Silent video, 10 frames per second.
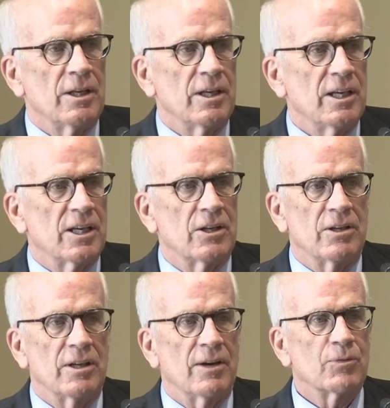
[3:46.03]
And
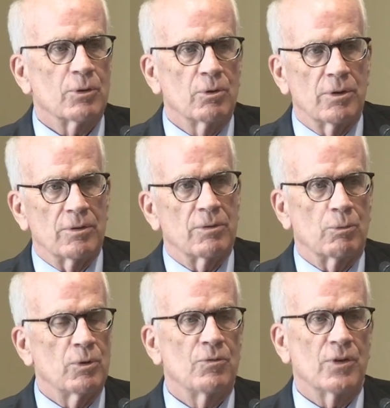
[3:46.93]
after
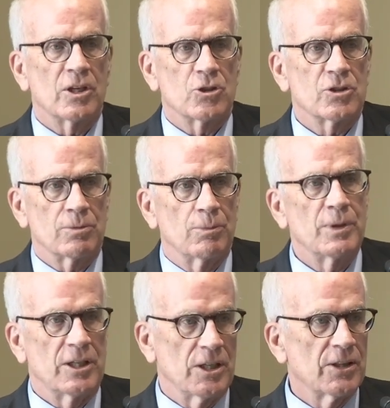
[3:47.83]
we finished
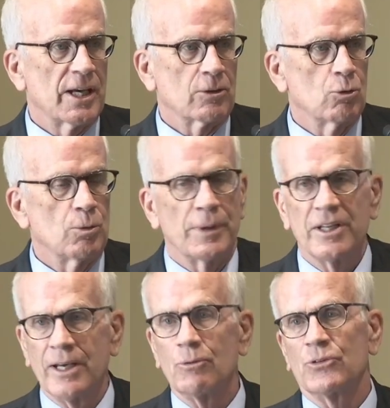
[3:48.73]
being in that coal
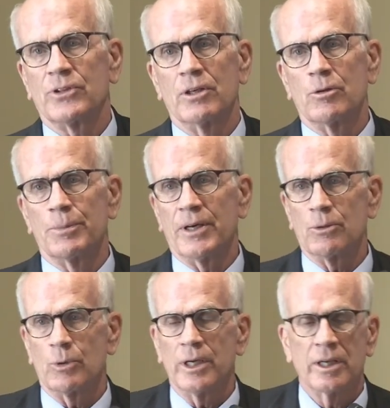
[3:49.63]
mine, that was scary, by the
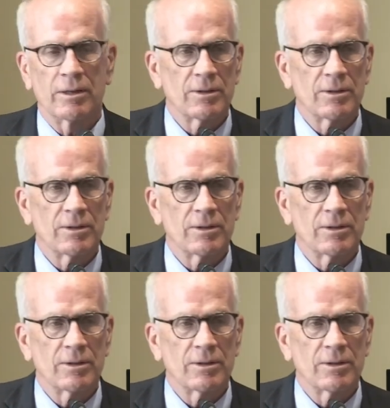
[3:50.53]
way.